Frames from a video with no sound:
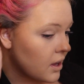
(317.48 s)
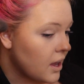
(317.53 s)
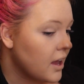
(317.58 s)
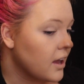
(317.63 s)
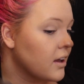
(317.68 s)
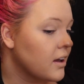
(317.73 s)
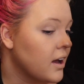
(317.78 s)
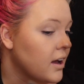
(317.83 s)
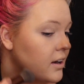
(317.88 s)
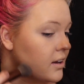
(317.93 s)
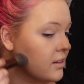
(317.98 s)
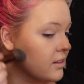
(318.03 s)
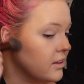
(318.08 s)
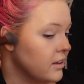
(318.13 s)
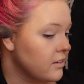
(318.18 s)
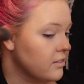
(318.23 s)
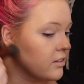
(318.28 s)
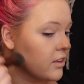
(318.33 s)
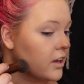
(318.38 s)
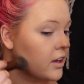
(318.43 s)
And kind of
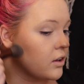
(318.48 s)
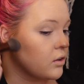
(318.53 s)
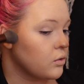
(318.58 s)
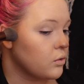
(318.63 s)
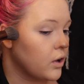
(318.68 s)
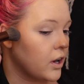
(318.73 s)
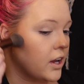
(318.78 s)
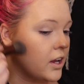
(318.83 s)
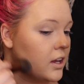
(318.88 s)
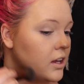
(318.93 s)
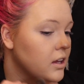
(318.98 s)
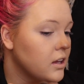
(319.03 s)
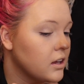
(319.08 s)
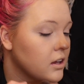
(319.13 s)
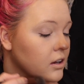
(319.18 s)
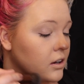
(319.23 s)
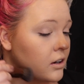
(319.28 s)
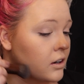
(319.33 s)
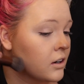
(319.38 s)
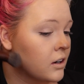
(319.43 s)
leave like right
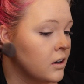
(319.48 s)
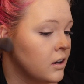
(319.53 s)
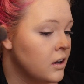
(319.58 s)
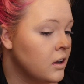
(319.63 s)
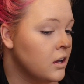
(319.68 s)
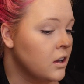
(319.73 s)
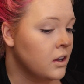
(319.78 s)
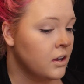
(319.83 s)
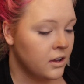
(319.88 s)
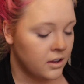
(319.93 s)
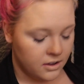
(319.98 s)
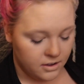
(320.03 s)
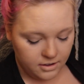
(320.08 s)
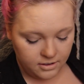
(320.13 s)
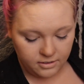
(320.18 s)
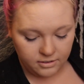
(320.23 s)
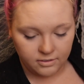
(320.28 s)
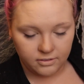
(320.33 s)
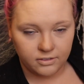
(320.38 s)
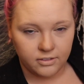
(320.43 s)
here,
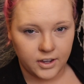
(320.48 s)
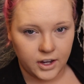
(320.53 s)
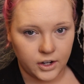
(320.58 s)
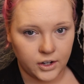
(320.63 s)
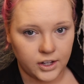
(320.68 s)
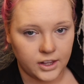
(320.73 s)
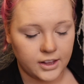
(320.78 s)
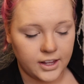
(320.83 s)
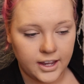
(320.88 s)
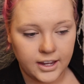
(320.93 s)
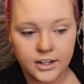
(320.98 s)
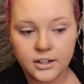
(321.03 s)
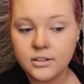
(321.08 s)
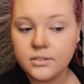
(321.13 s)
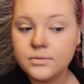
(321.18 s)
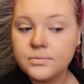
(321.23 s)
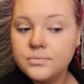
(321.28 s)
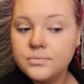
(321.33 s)
very light.